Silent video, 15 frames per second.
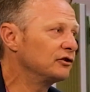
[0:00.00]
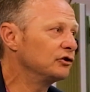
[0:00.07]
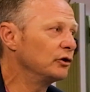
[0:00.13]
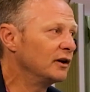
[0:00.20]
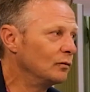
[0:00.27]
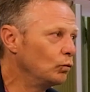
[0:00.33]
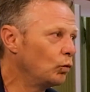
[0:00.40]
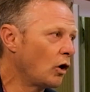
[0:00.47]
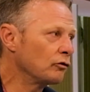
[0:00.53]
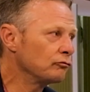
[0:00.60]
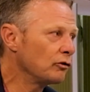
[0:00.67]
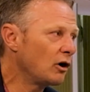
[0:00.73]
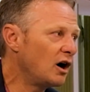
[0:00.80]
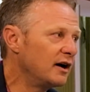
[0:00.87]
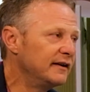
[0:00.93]
to do it in one
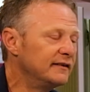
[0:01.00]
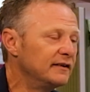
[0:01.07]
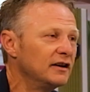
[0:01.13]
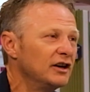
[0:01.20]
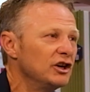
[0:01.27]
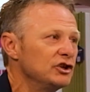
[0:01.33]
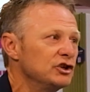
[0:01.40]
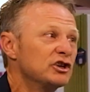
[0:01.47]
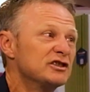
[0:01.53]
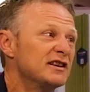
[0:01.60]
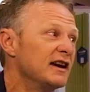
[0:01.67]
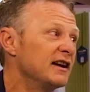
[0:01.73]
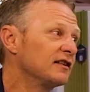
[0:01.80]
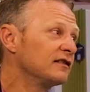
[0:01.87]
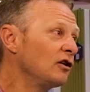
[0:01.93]
ride. You can
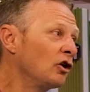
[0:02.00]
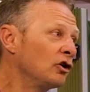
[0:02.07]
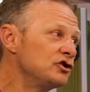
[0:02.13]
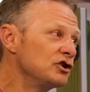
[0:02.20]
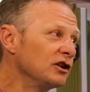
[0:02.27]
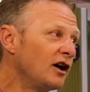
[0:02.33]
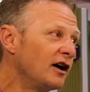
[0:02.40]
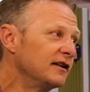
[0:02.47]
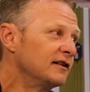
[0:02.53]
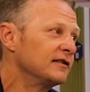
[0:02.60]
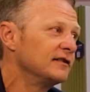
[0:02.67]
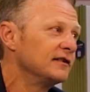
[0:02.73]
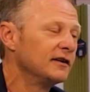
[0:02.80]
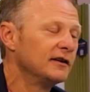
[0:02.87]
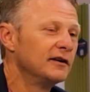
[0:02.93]
take as long as you like.
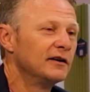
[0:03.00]
Wow.